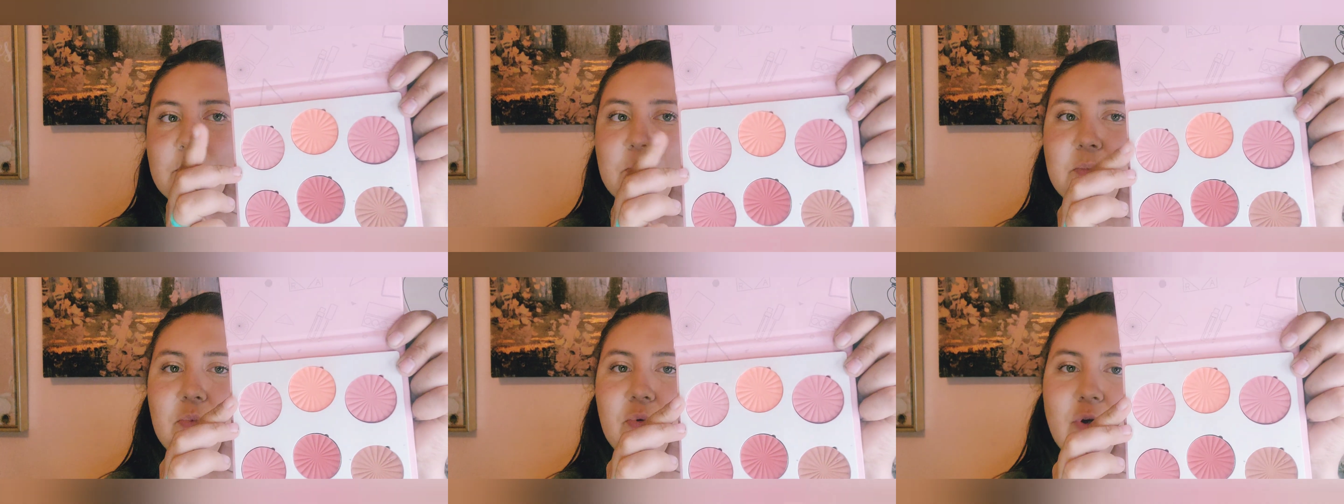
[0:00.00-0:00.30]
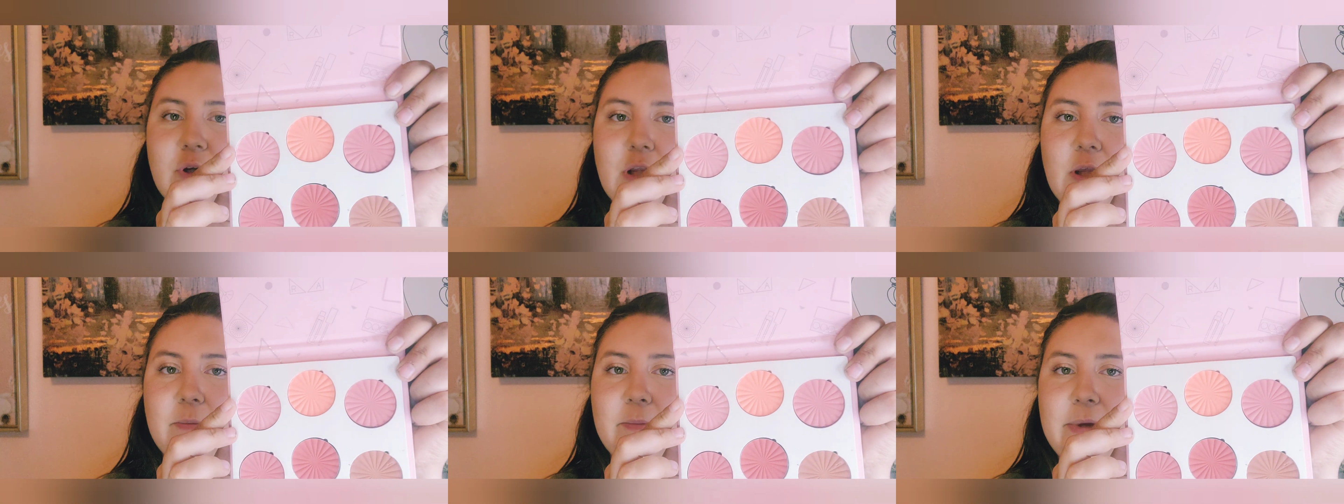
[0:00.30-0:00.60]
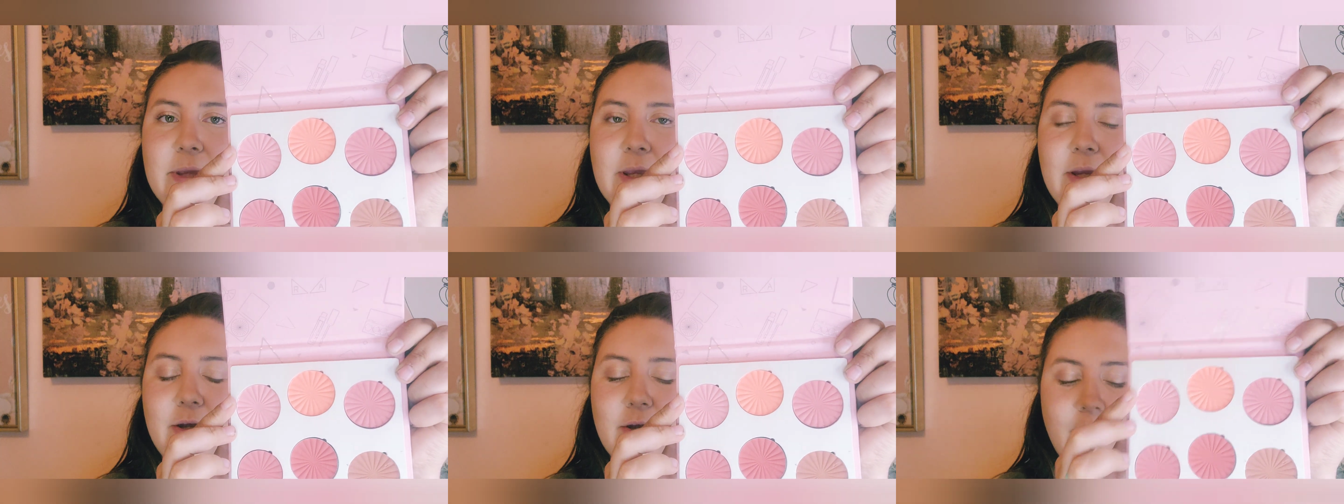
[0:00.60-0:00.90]
pretty
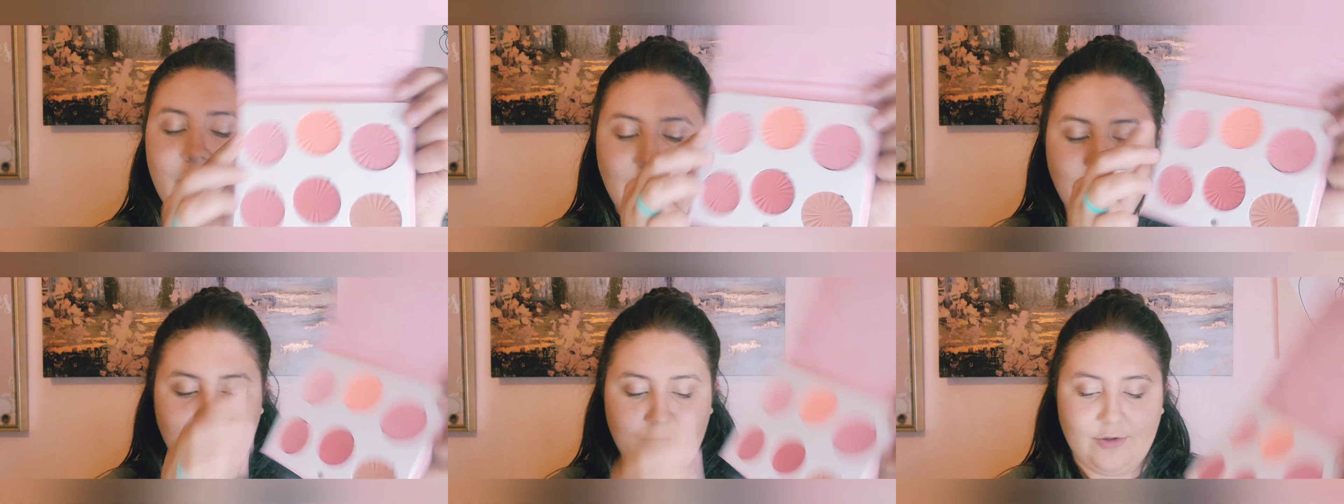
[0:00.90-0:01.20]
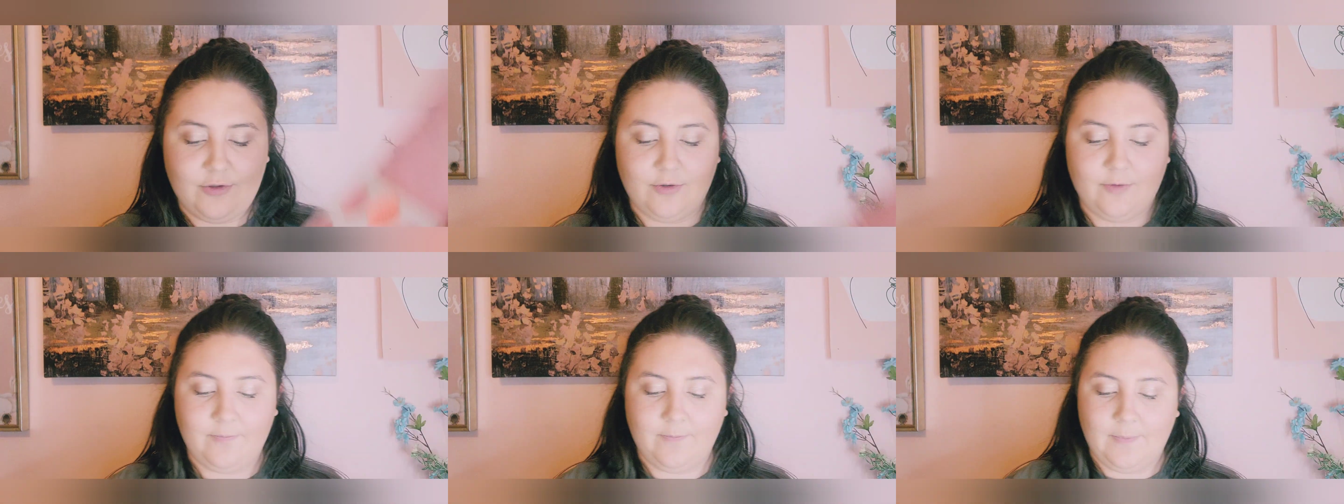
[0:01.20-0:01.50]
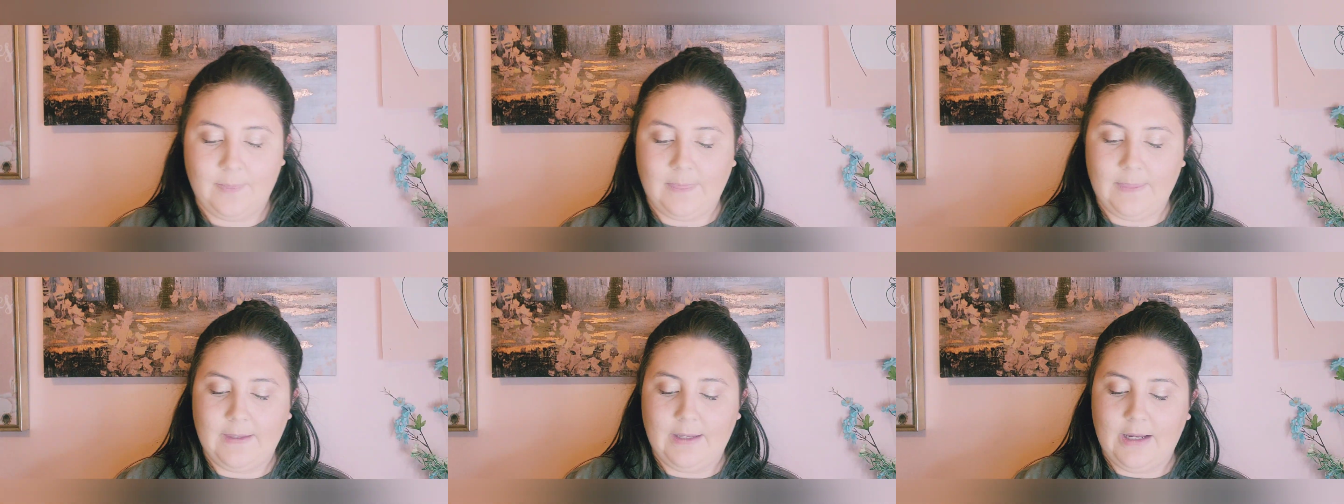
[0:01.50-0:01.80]
pink color.
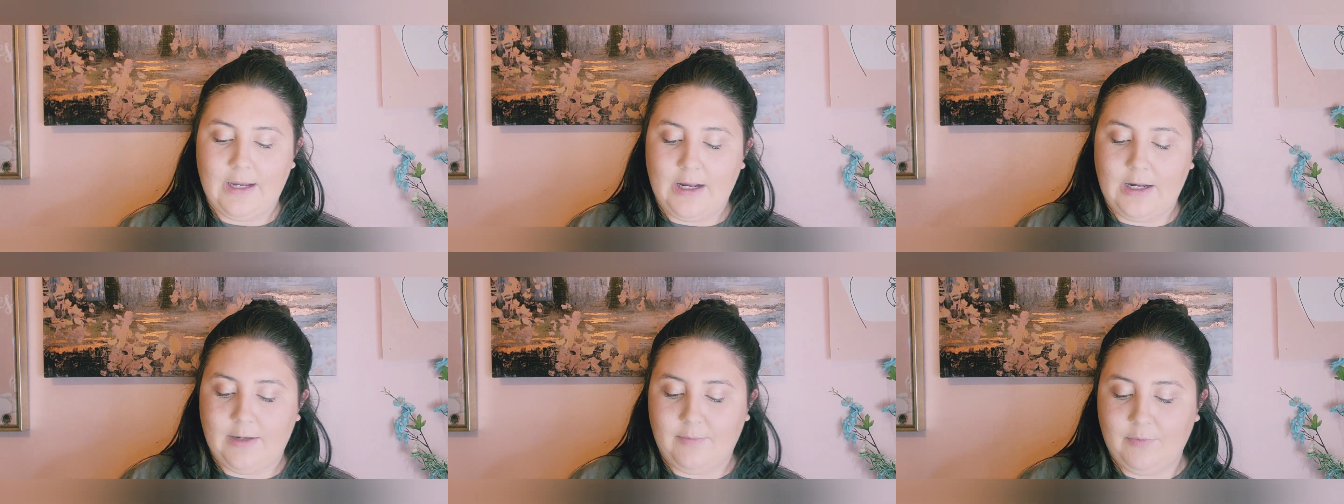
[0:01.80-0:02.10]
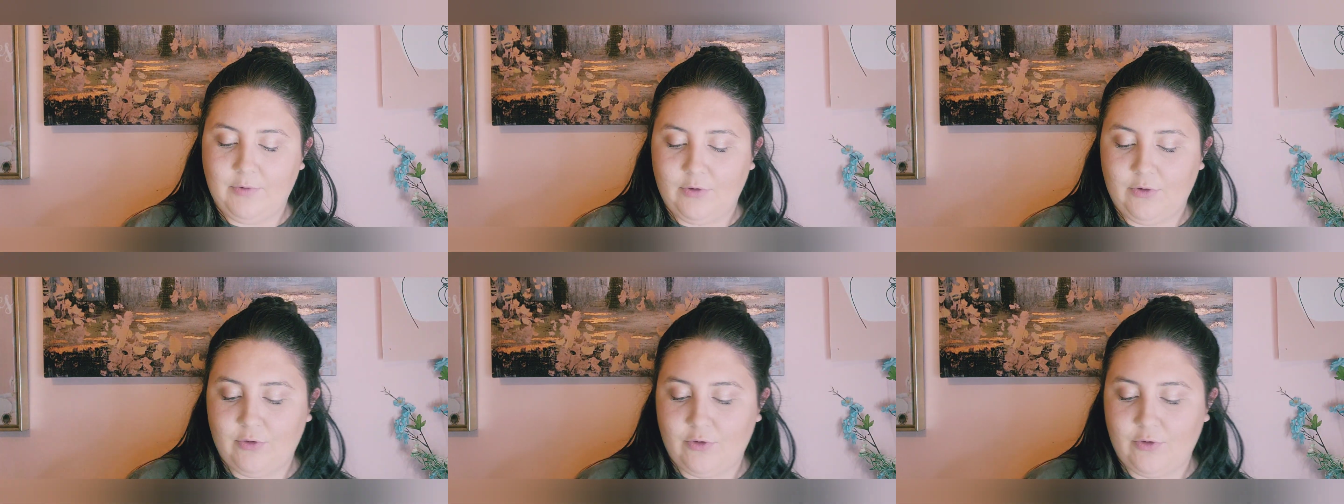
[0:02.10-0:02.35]
I'm going to